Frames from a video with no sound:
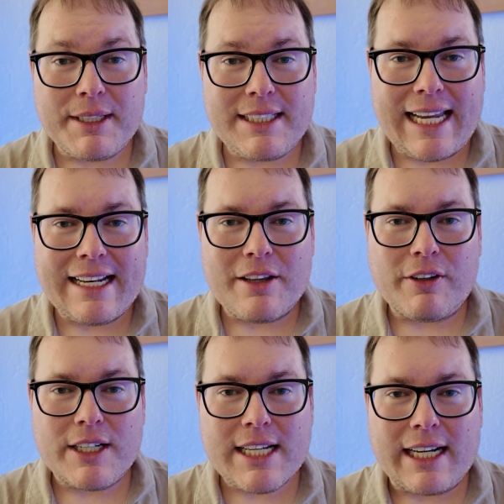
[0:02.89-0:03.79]
Today another
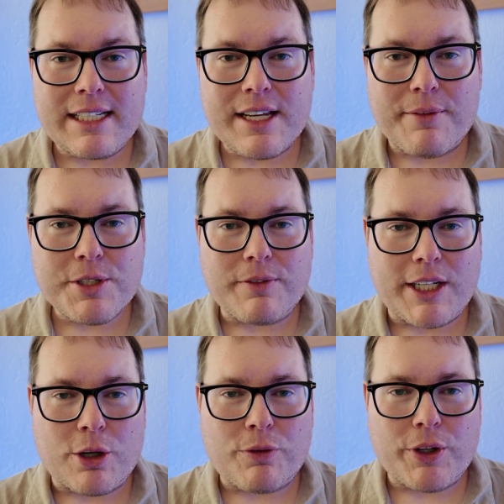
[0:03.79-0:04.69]
very exciting Samsung
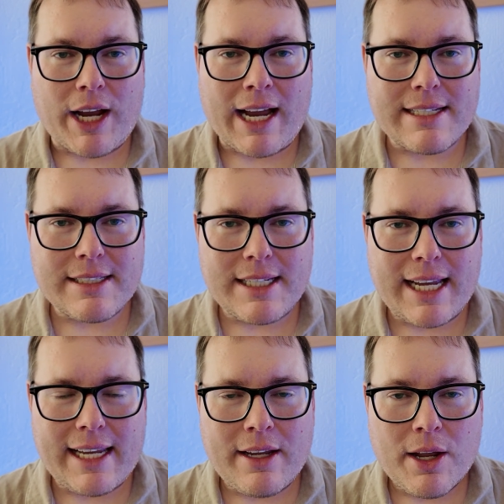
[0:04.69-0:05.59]
video for you guys, and
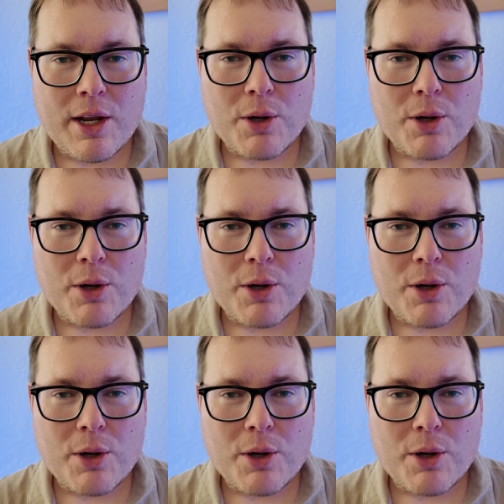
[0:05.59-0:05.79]
today